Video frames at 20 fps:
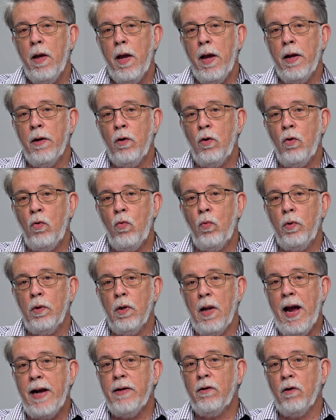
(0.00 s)
and who would
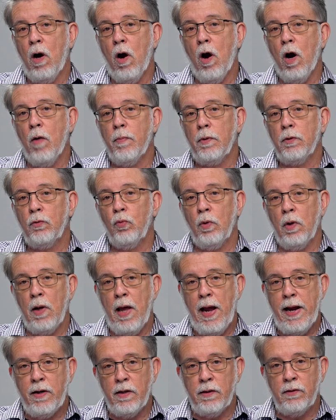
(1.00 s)
like to harm us, would
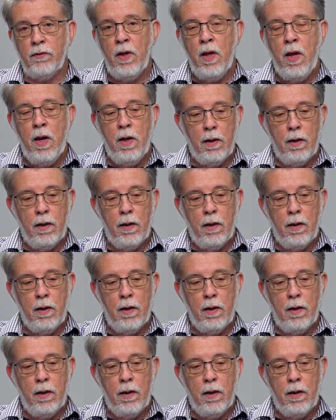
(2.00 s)
like us,